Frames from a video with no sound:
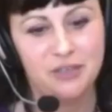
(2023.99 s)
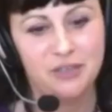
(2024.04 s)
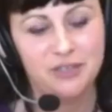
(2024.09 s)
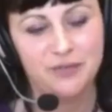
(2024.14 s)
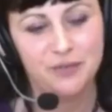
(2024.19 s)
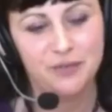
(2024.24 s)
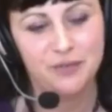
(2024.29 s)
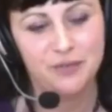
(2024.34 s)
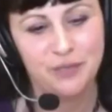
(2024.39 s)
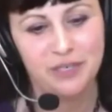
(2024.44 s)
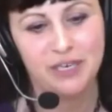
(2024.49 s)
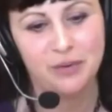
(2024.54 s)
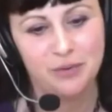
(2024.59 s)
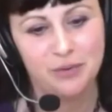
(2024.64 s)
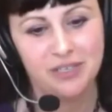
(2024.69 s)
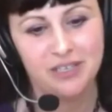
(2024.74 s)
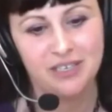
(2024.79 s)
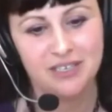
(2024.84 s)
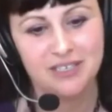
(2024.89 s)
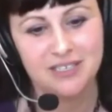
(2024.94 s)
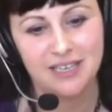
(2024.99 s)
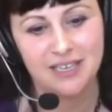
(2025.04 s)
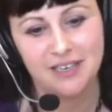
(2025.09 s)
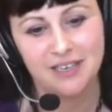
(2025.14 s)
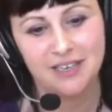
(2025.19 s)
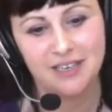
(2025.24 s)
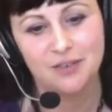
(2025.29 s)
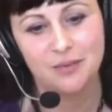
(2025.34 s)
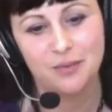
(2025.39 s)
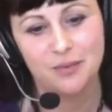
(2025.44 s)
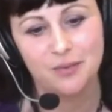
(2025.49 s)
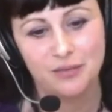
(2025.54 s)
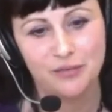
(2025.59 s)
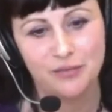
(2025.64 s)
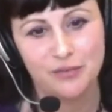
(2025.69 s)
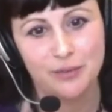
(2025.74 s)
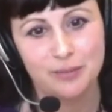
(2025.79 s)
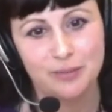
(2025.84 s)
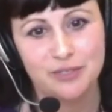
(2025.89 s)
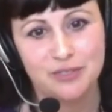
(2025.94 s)
we use for when you get really excited, whatever
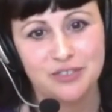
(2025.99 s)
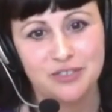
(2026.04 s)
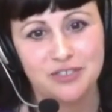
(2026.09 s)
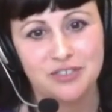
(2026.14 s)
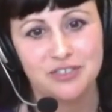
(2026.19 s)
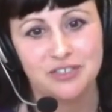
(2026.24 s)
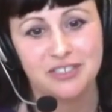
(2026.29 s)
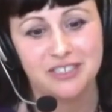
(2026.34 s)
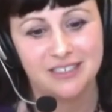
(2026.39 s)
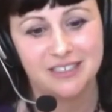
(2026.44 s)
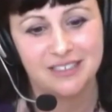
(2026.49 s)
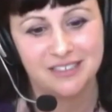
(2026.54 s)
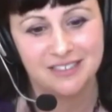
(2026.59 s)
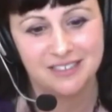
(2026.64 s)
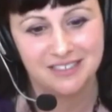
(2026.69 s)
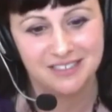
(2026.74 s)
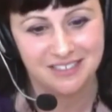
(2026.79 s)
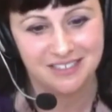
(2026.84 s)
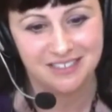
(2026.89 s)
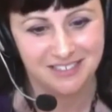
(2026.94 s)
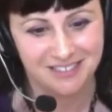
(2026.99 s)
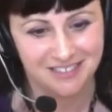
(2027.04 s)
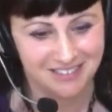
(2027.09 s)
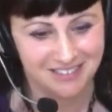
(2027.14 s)
flips your surly. All